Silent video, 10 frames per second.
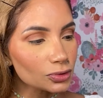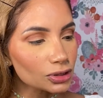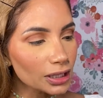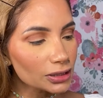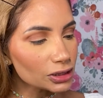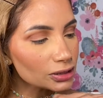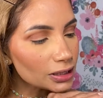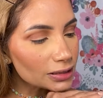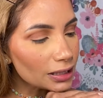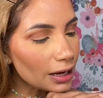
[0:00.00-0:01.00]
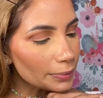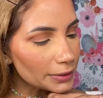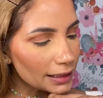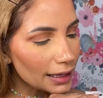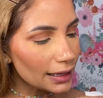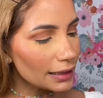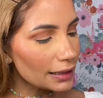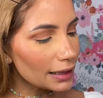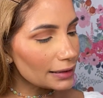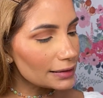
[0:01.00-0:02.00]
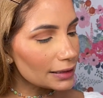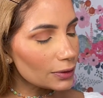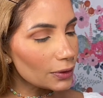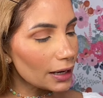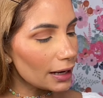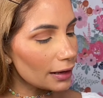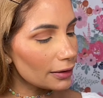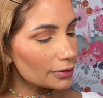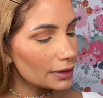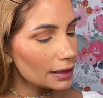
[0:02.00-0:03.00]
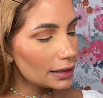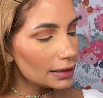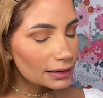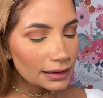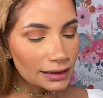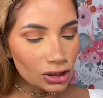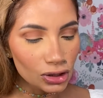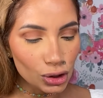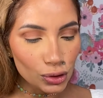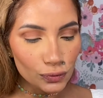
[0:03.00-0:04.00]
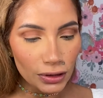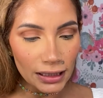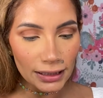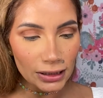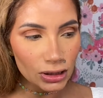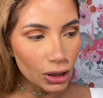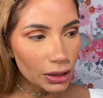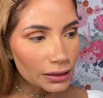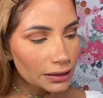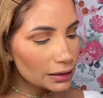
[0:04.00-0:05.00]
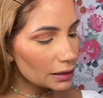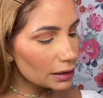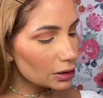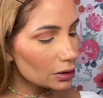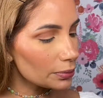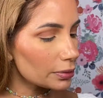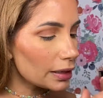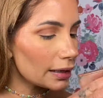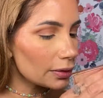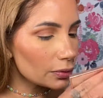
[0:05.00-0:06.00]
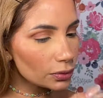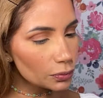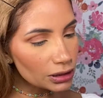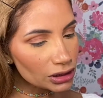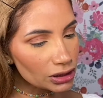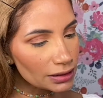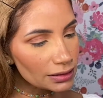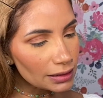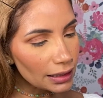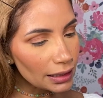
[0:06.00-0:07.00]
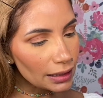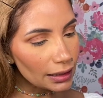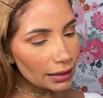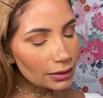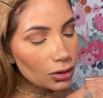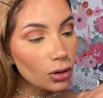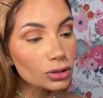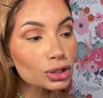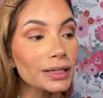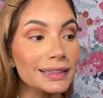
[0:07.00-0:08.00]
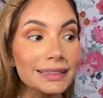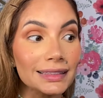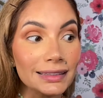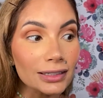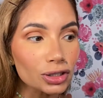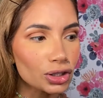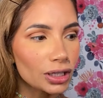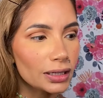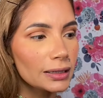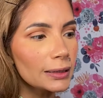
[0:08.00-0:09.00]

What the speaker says: touched the top yet, and I still have this really dark here brown, which is called Transition.